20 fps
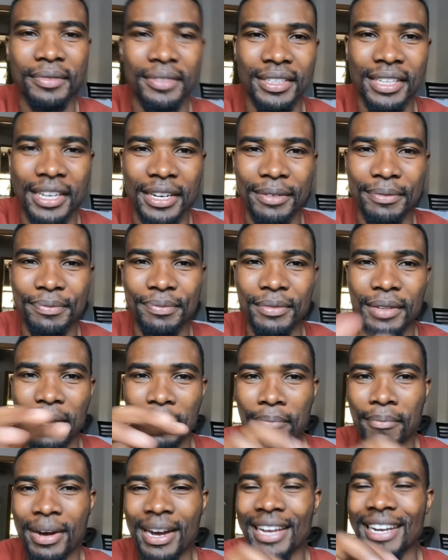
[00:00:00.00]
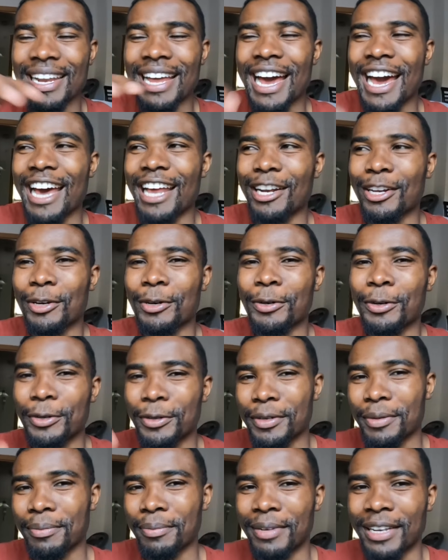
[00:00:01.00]
Yeah, a bad
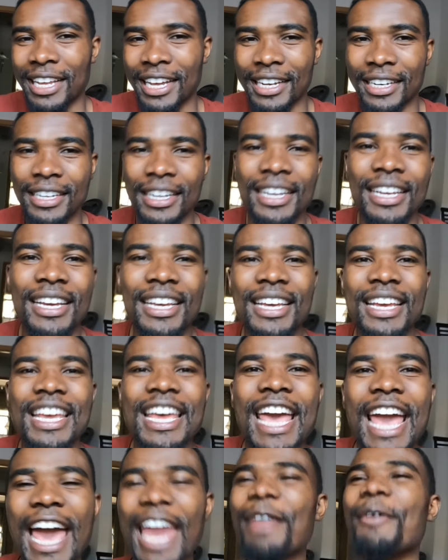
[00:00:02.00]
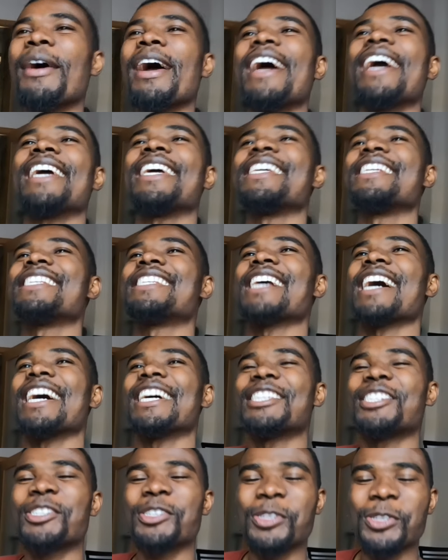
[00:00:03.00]
alcohol blood. Anyways.
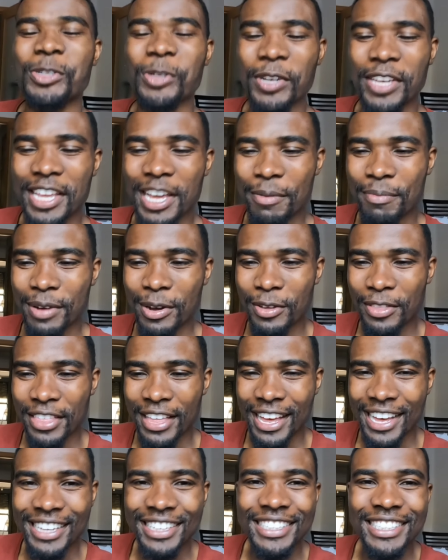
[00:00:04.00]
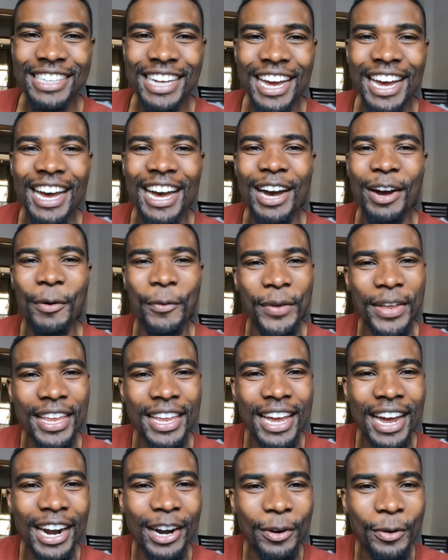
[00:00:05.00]
Talking about that,
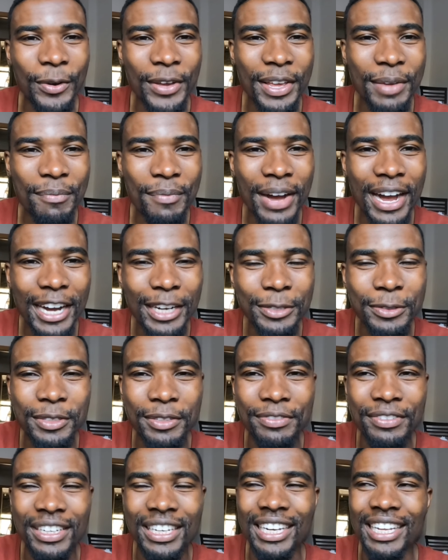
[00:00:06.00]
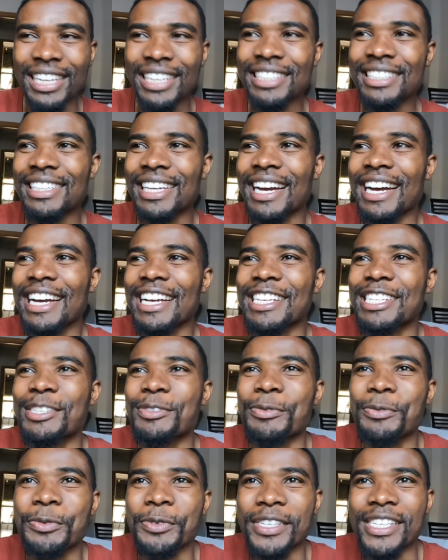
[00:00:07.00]
we are going back to the village.
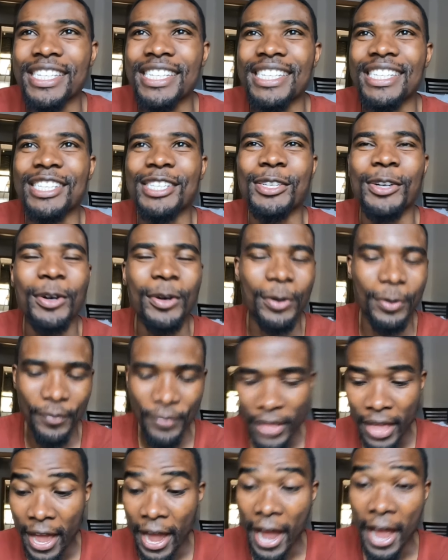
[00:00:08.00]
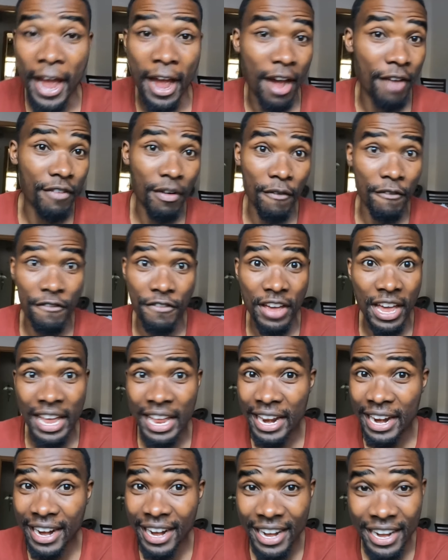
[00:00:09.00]
As we know, I have a
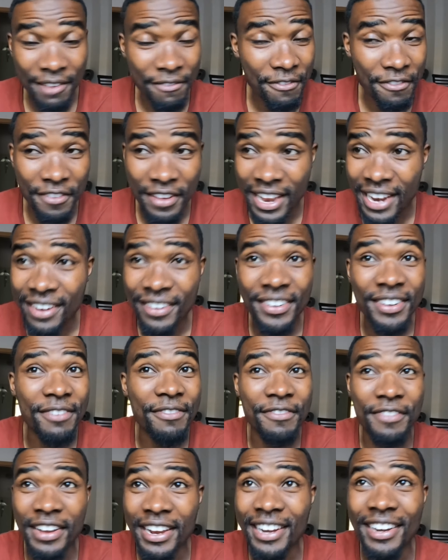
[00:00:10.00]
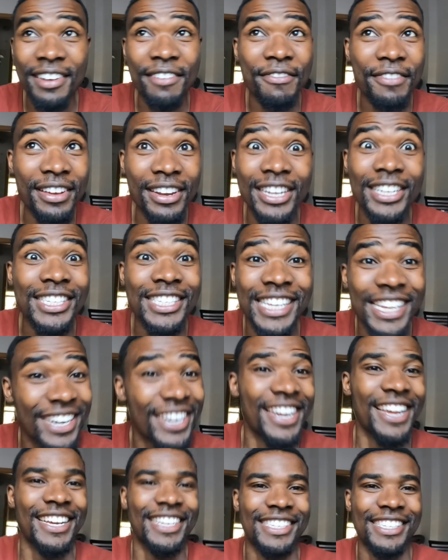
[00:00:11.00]
very, very, very, very
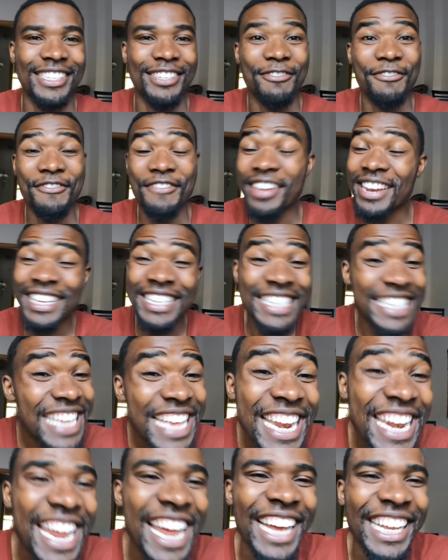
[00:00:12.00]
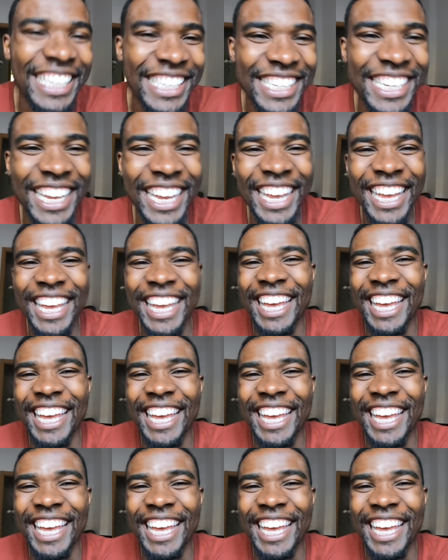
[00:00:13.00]
serious, very serious.